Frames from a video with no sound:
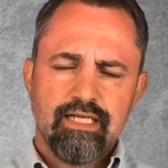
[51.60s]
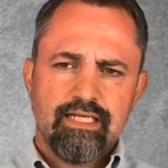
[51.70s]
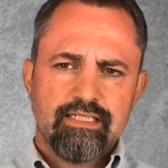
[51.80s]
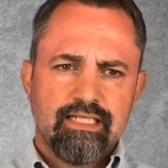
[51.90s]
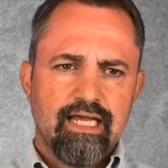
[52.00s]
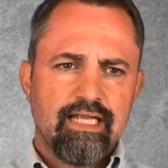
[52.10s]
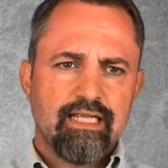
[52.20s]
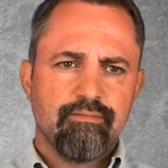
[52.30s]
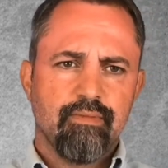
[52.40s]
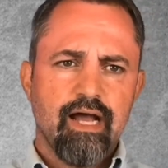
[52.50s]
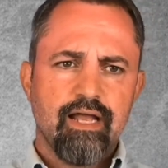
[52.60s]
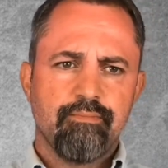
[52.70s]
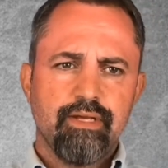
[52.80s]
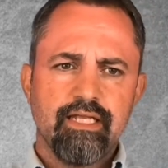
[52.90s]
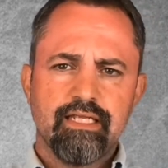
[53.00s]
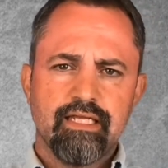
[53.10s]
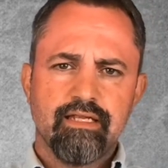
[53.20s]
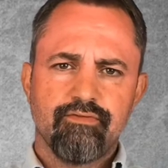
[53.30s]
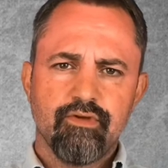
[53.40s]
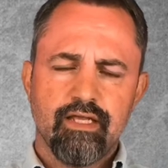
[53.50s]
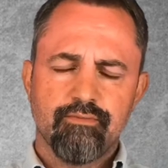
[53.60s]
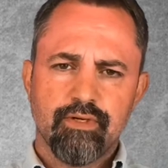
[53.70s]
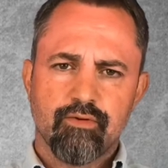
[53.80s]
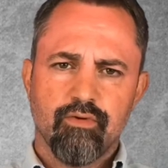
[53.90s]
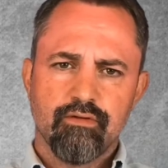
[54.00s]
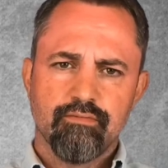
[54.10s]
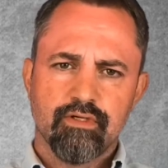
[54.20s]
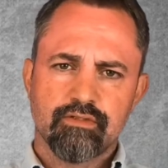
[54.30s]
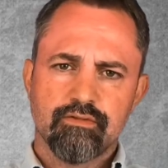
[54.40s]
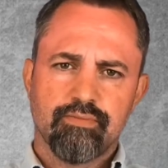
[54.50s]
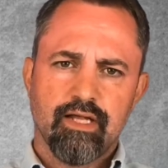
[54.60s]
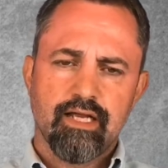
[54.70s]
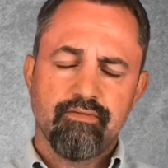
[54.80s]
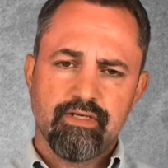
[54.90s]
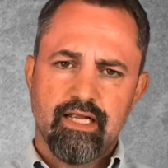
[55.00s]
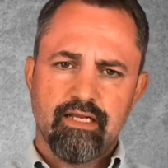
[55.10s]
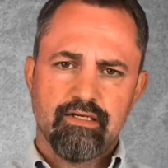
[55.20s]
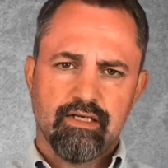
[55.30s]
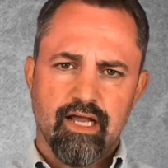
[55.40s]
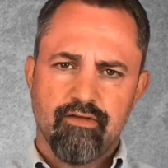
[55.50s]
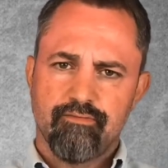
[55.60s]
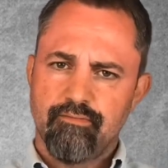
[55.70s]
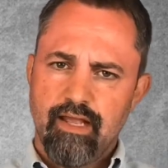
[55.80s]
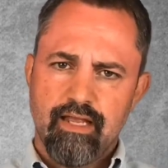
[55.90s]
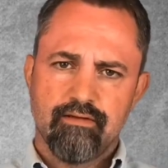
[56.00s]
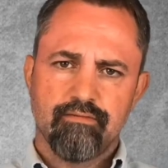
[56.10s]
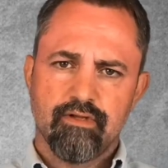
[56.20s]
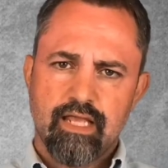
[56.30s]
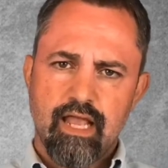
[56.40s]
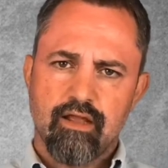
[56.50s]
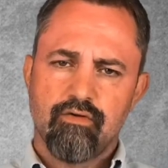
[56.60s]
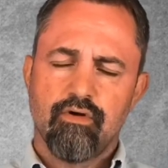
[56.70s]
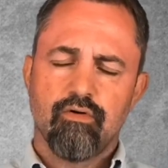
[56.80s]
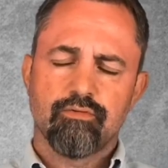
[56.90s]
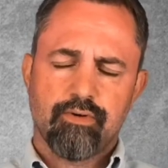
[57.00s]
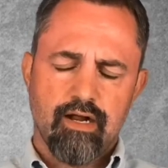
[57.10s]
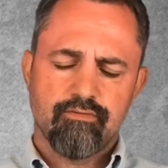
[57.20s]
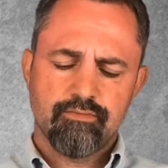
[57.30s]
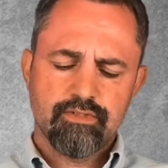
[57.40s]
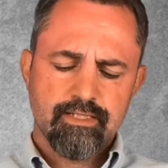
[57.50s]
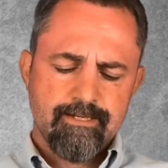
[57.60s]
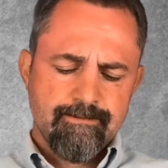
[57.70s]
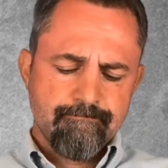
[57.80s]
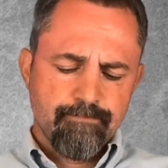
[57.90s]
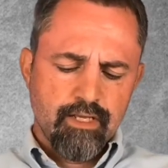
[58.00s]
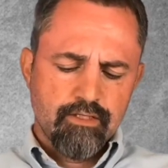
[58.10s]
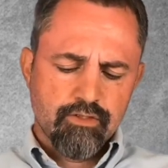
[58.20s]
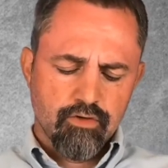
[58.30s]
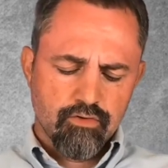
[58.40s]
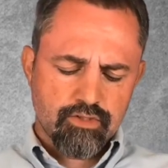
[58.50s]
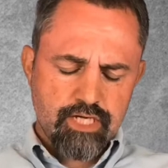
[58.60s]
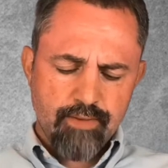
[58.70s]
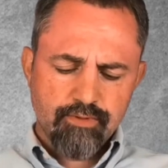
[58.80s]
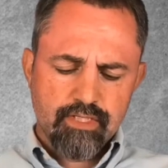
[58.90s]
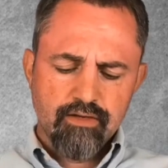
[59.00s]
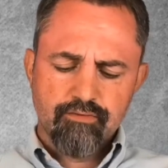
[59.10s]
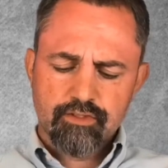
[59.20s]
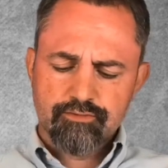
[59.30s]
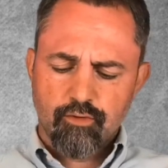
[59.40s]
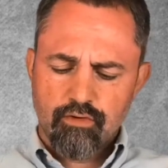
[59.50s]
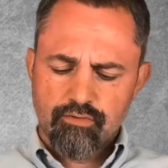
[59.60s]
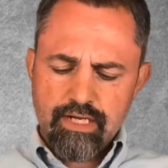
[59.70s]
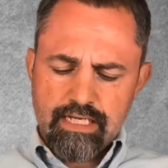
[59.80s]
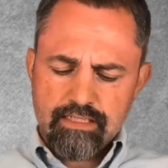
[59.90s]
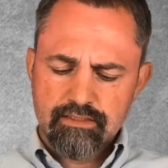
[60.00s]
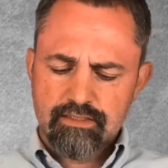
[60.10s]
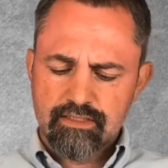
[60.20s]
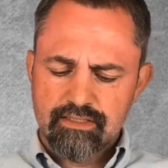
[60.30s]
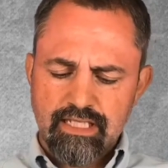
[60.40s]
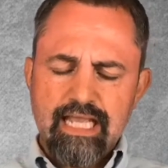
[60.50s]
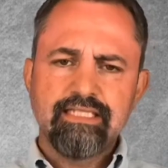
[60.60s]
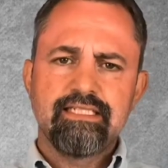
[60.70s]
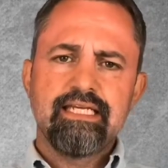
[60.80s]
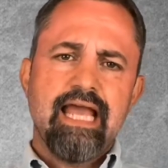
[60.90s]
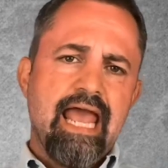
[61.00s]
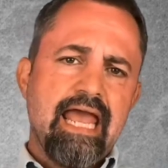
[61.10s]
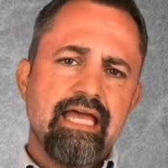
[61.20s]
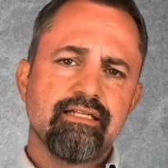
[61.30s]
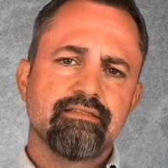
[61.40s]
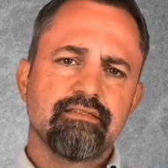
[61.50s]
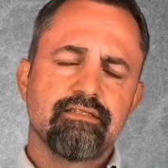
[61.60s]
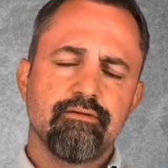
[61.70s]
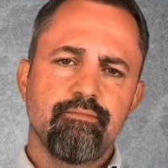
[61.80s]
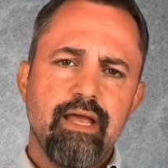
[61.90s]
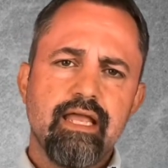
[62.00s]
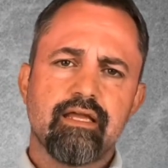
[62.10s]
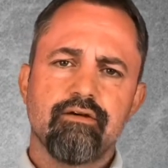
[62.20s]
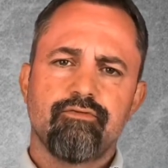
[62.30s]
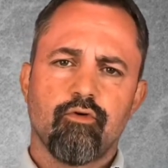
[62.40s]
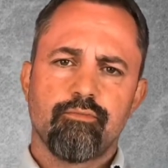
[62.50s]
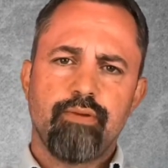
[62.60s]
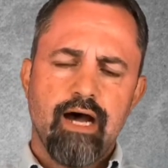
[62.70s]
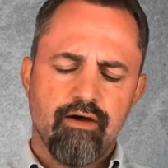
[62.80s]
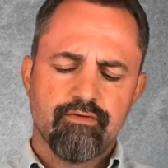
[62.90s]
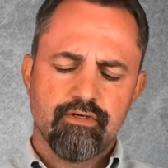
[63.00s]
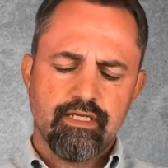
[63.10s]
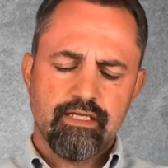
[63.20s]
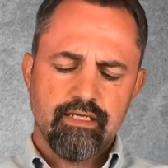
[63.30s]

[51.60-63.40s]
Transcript: that, in my opinion, if you had to pick one book to apply every day to your life, man, you can't go wrong with Proverbs. So chapter 10, verse 4 reads, "Lazy hands make for poverty,